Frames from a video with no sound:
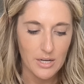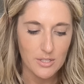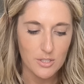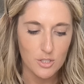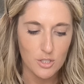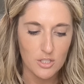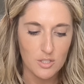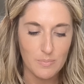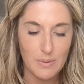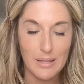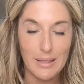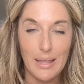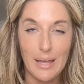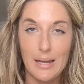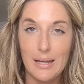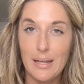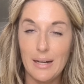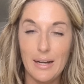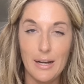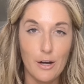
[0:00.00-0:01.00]
has just been
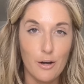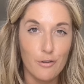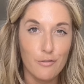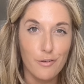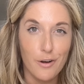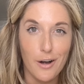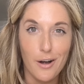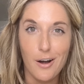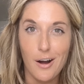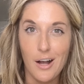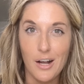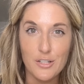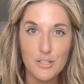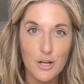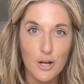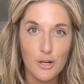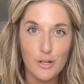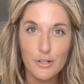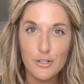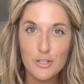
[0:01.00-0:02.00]
like an air fryer hot dog